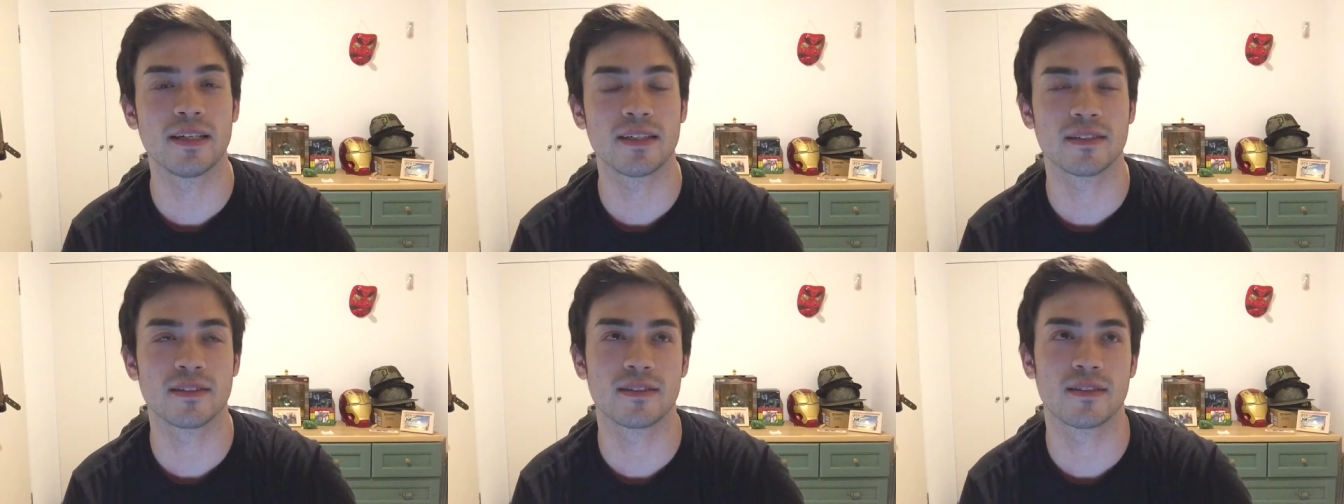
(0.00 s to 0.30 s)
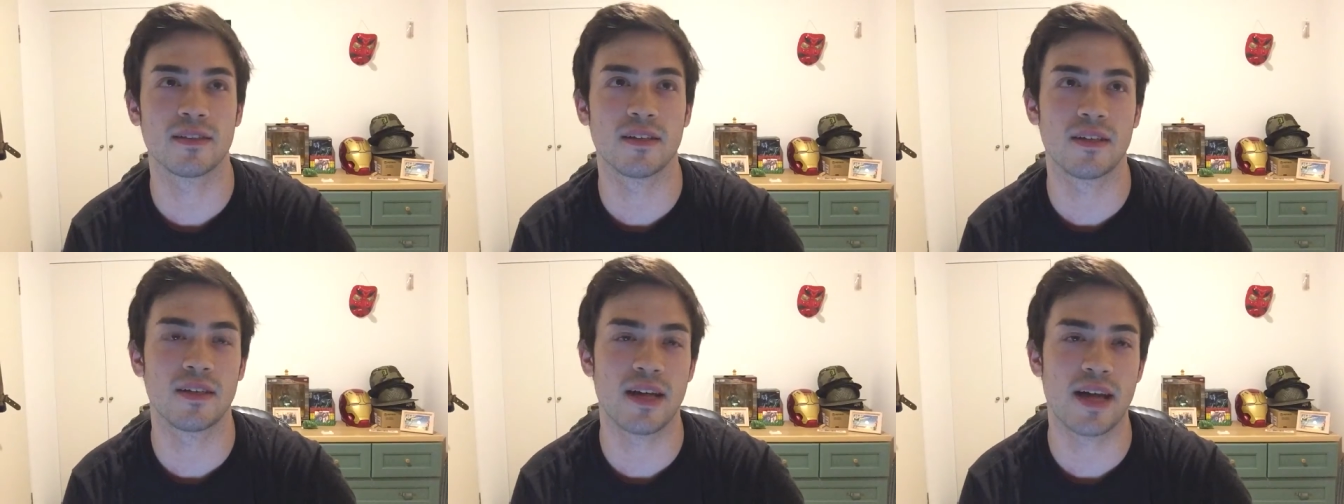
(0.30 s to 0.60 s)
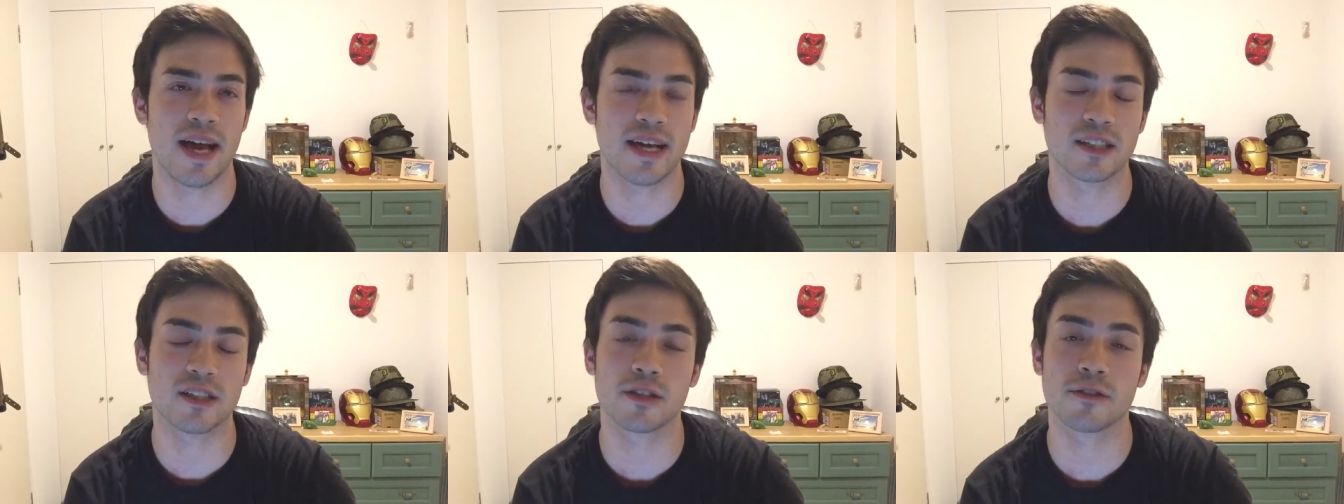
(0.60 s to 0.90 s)
It's
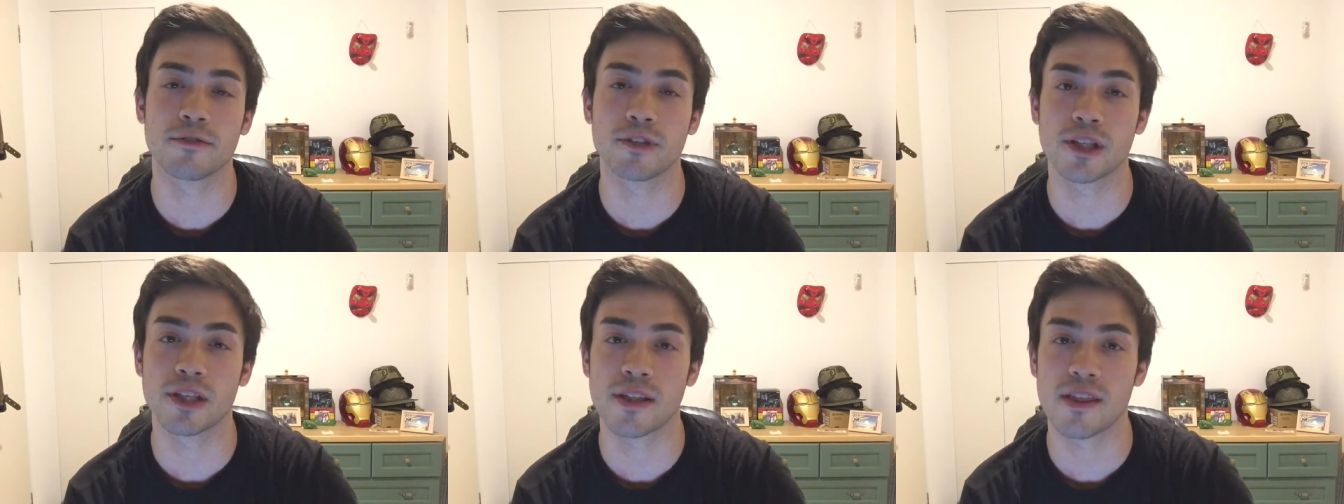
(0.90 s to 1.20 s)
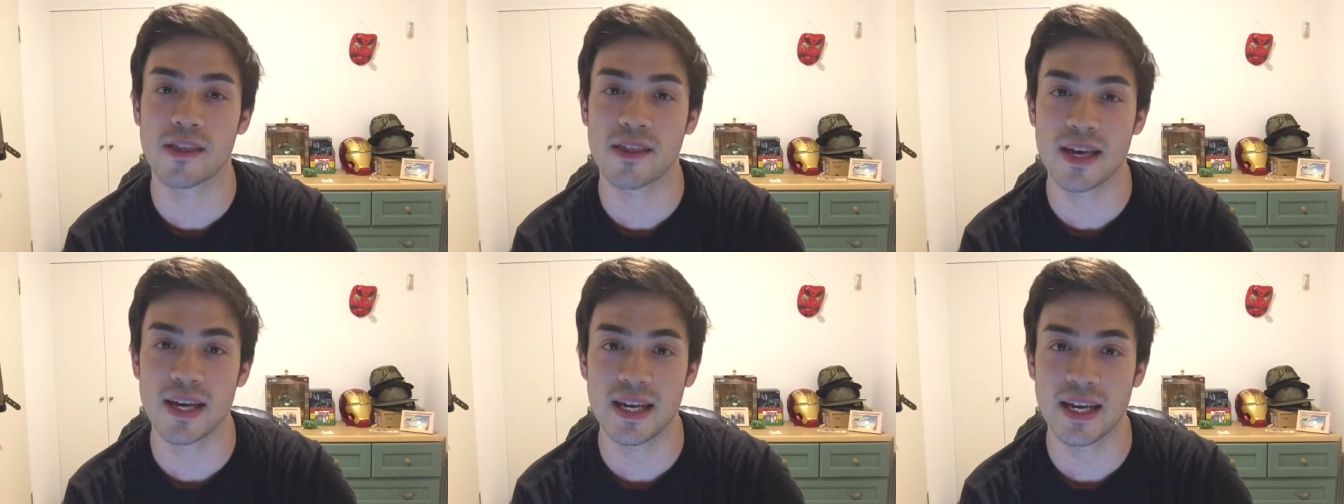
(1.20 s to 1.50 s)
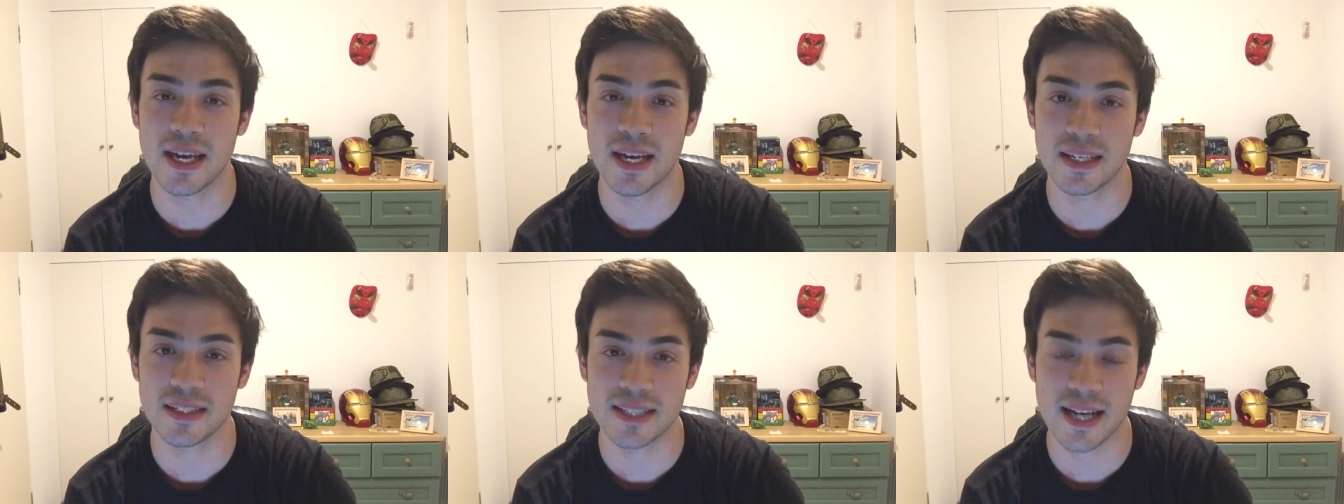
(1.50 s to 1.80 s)
extroverted
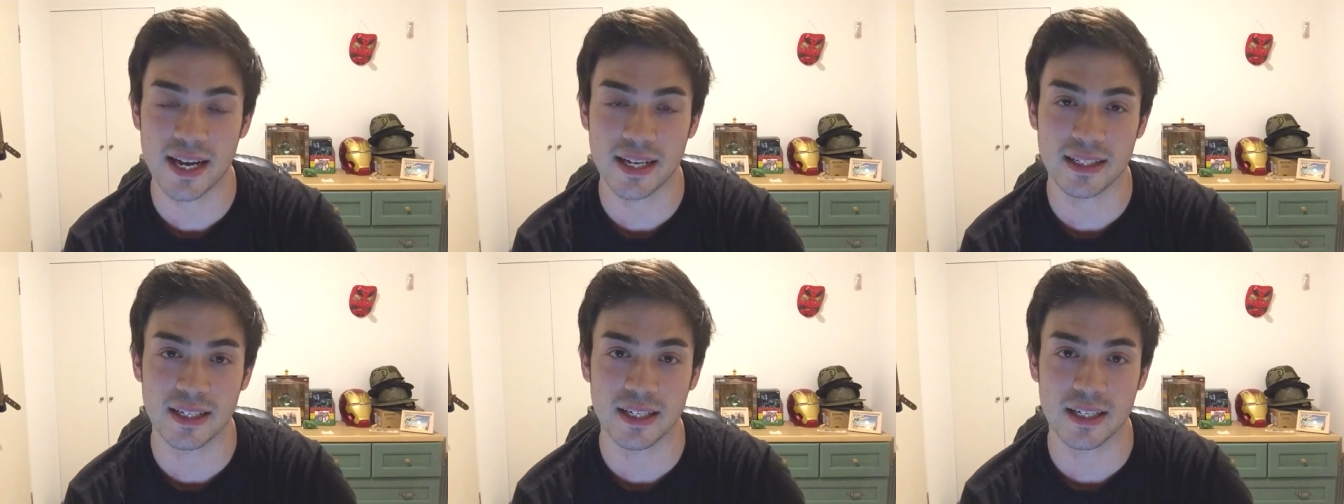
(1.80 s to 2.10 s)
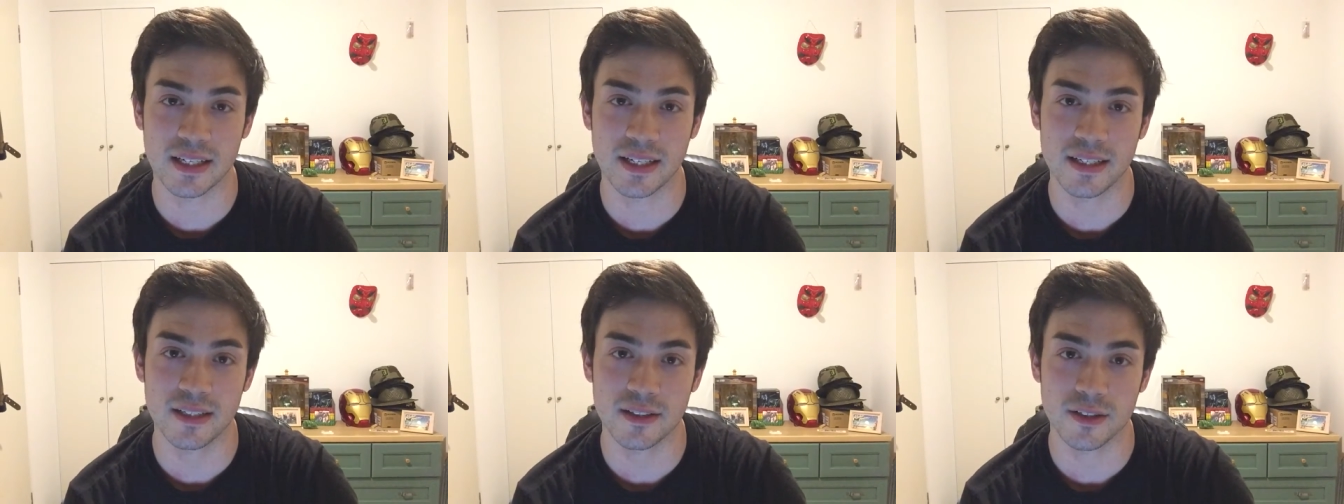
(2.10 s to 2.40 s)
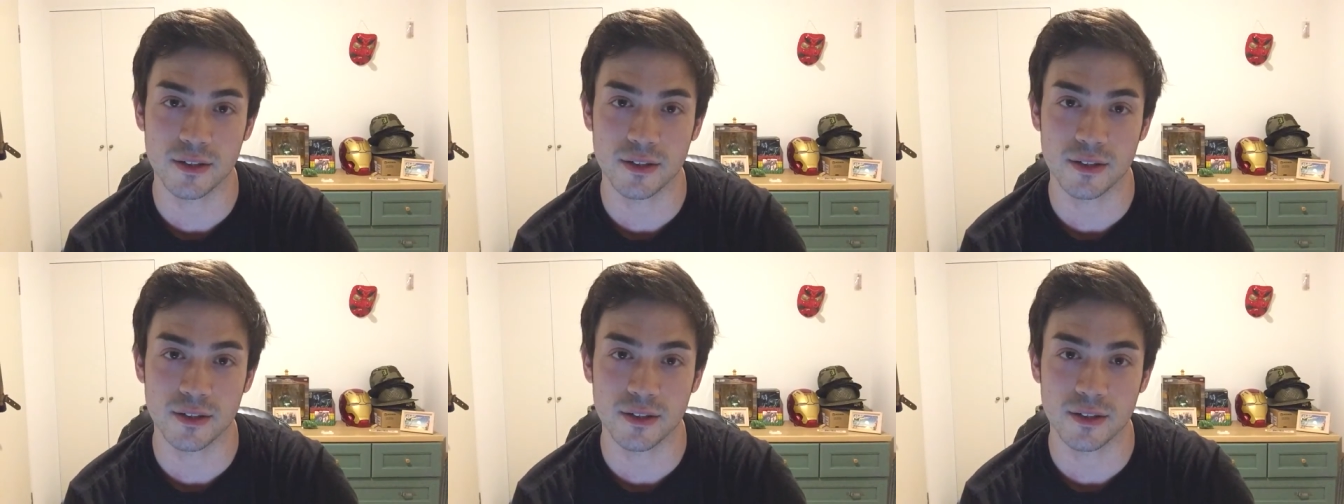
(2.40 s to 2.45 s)
thinking technically,